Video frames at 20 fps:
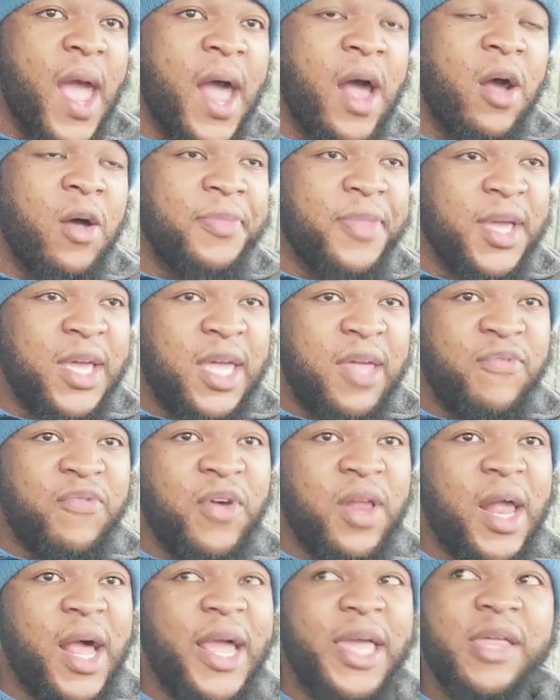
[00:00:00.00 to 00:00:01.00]
I don't think he
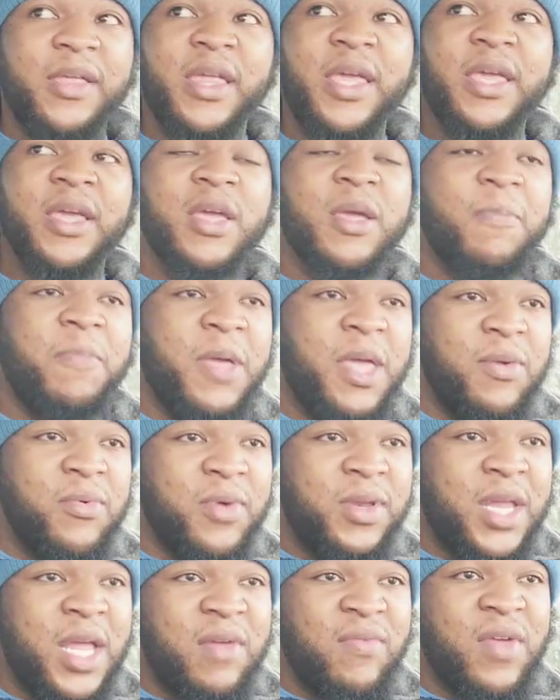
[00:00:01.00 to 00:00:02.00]
feel like he can compete
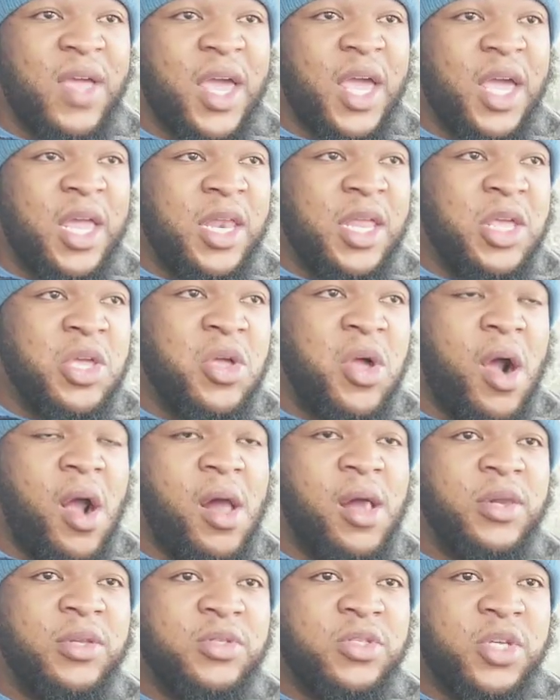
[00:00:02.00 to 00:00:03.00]
with Devin Haney,
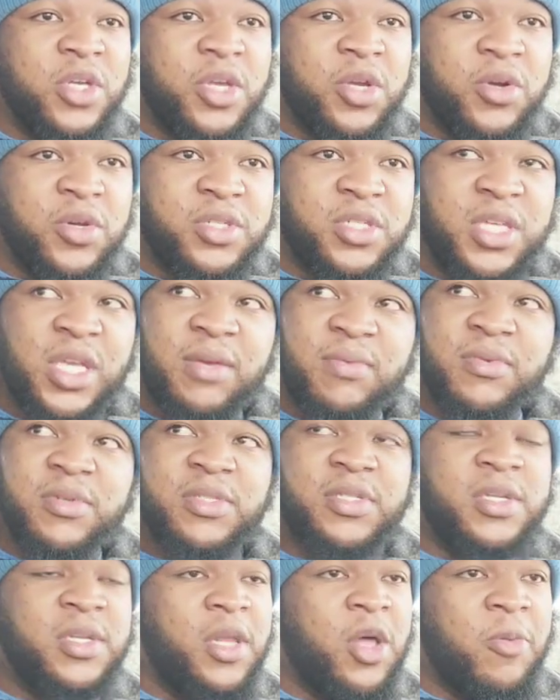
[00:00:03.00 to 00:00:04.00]
Shakur
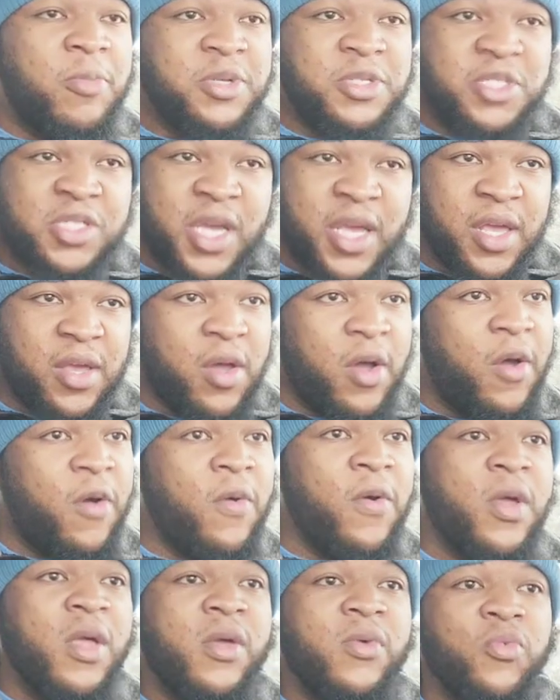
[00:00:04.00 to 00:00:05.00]
Stevenson,
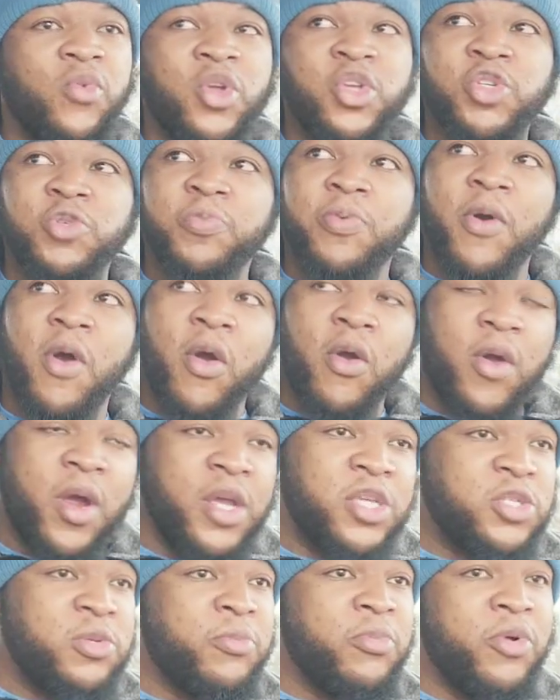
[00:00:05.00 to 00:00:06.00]
Lomachenko, Regis
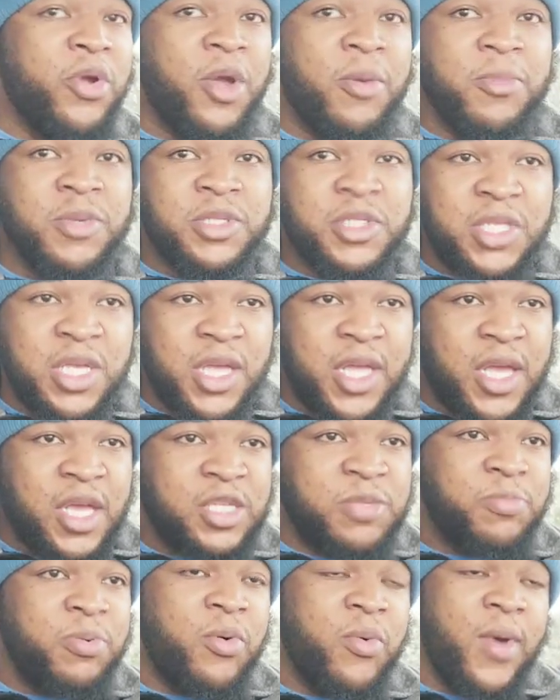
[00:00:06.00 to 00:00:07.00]
Prograis, Gabriel
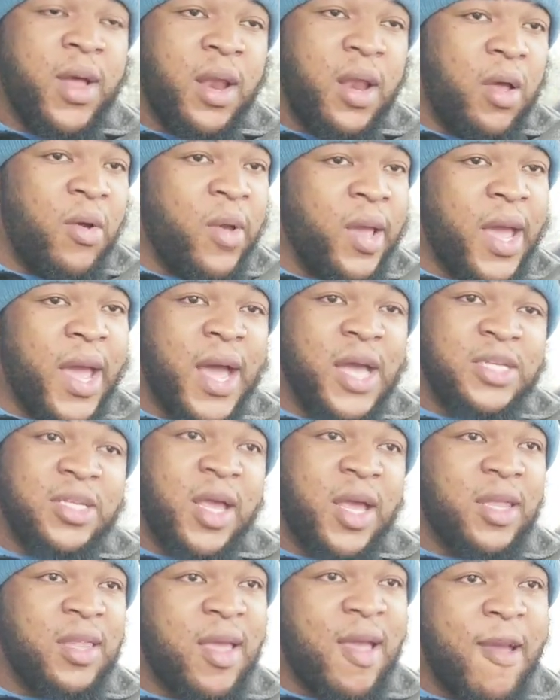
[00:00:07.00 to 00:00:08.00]
Matias, Puello, and guys
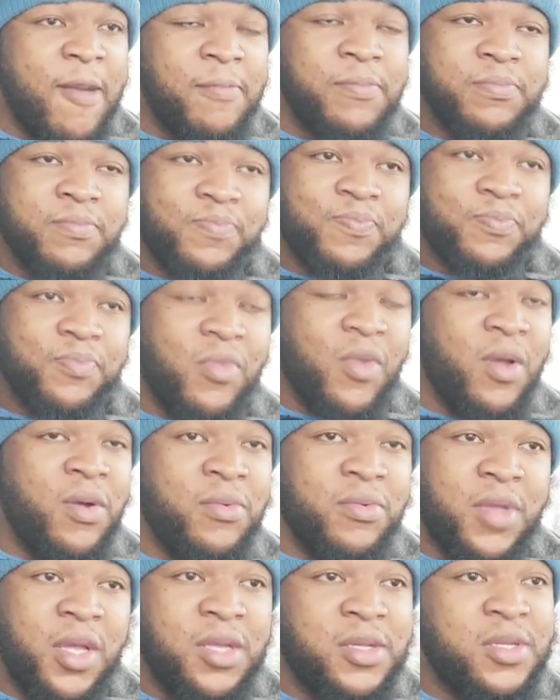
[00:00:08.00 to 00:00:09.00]
like that. I
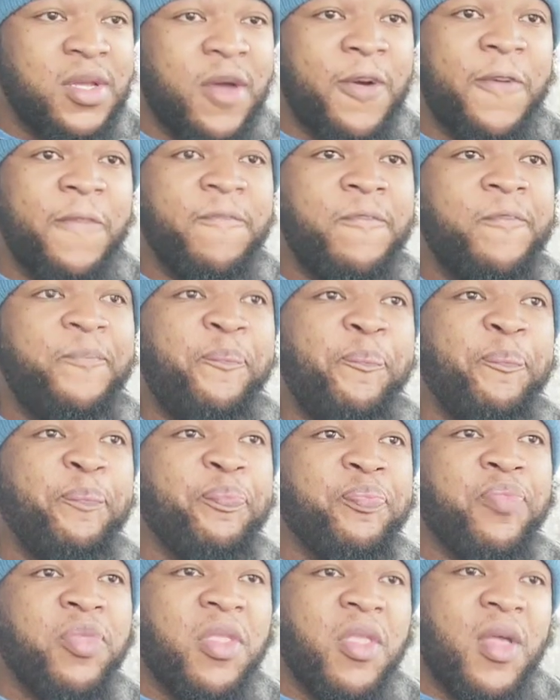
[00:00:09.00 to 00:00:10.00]
don't think so.
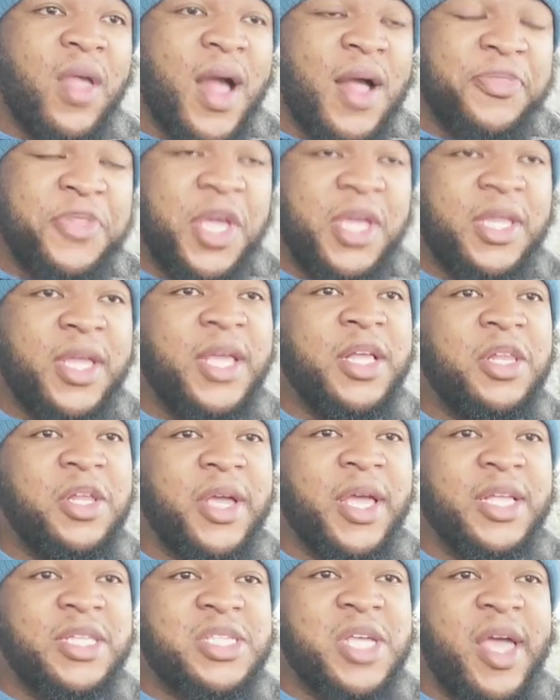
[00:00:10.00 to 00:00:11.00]
I think they
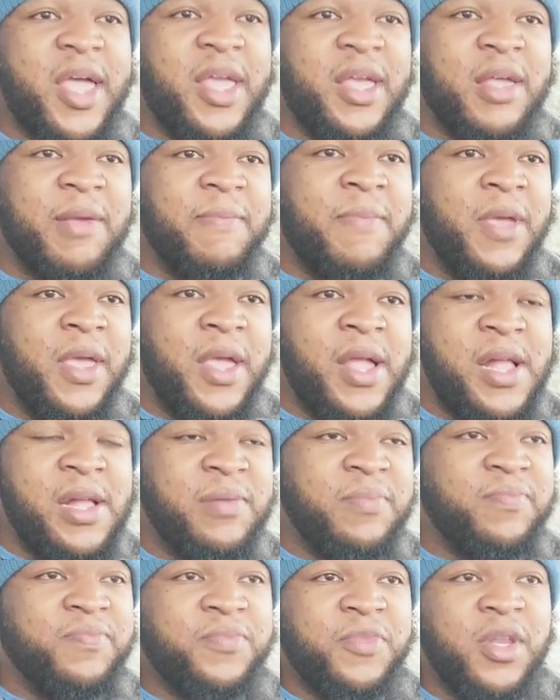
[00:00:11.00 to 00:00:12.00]
look at Tank as being,
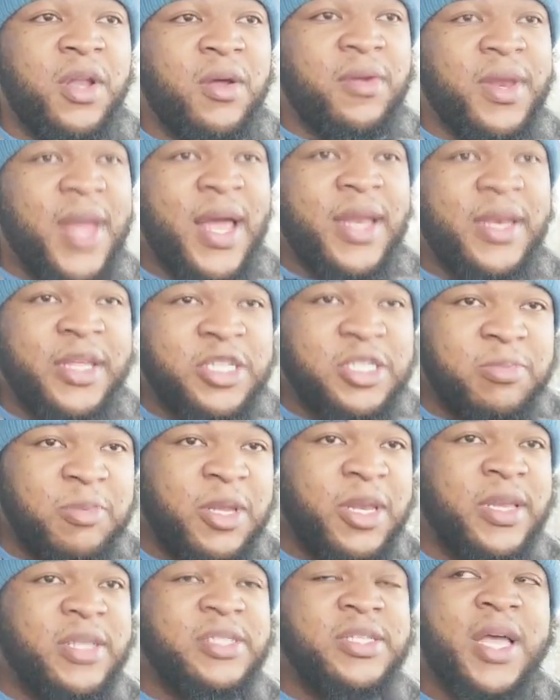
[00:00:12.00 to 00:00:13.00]
you know, not
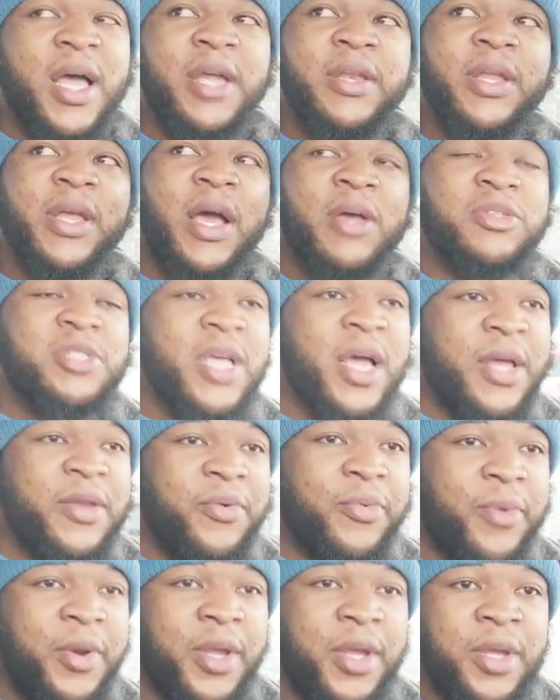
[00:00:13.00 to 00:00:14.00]
disciplined inside outside
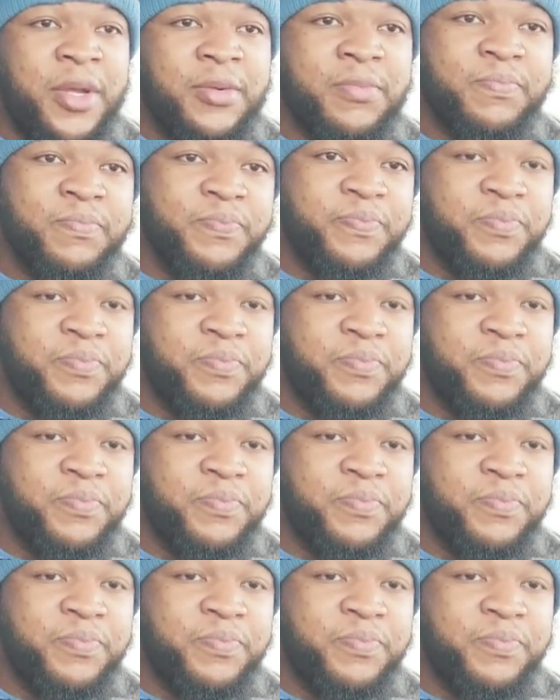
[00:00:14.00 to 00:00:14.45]
the ring,